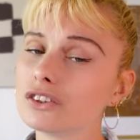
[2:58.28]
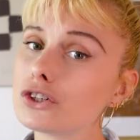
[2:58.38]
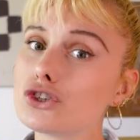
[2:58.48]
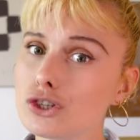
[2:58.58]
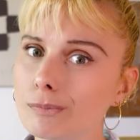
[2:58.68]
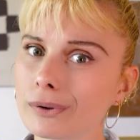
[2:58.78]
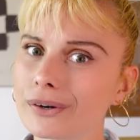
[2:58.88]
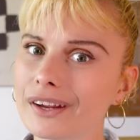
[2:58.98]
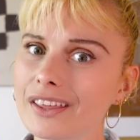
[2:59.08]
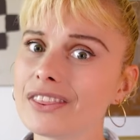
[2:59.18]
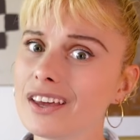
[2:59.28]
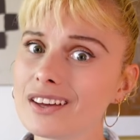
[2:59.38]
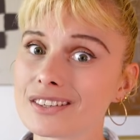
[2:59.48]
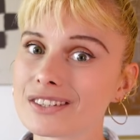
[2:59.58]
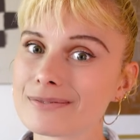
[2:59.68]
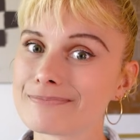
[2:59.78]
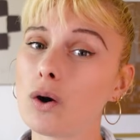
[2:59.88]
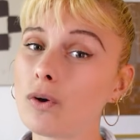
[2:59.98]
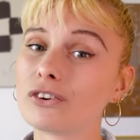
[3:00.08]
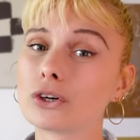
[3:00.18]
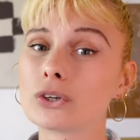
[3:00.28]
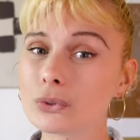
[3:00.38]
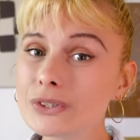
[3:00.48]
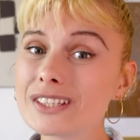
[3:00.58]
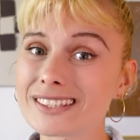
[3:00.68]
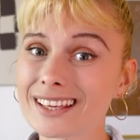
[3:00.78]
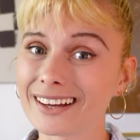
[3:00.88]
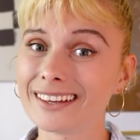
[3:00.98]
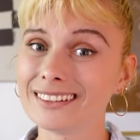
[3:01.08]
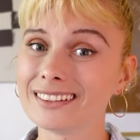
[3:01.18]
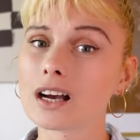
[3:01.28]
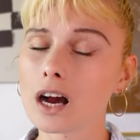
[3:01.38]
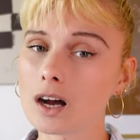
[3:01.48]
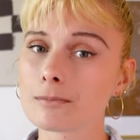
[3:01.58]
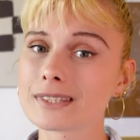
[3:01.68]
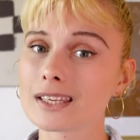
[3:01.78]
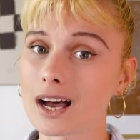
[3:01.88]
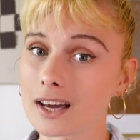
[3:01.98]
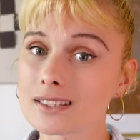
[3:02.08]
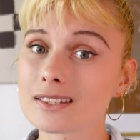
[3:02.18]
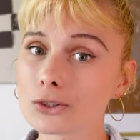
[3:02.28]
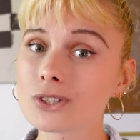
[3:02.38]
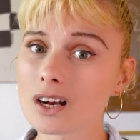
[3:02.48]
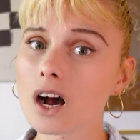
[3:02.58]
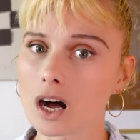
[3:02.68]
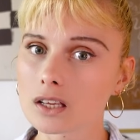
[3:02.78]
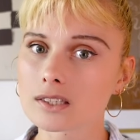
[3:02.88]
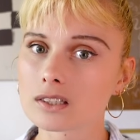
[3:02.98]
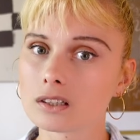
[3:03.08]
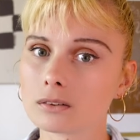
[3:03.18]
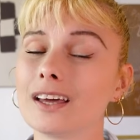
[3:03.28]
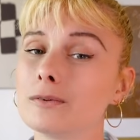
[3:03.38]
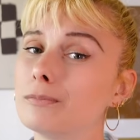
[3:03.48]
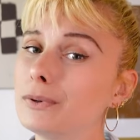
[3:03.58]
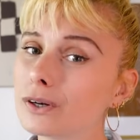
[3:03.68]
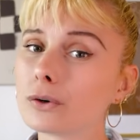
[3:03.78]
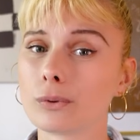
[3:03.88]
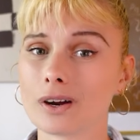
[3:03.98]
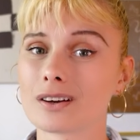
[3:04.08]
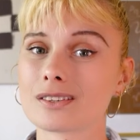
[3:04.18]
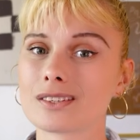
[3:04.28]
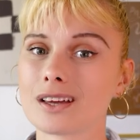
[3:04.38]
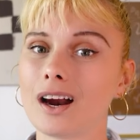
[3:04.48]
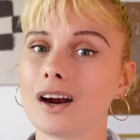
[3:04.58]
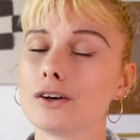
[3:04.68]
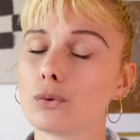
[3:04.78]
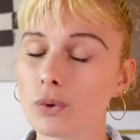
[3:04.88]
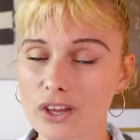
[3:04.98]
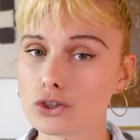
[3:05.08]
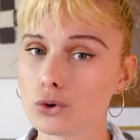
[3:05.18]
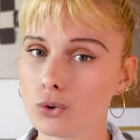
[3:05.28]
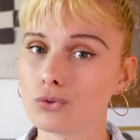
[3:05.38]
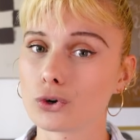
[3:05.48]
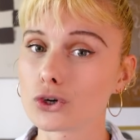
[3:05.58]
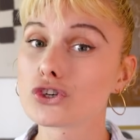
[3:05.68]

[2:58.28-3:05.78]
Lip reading: the cheaper it is. However, good design comes at a certain cost, and bigger rugs are the way to go for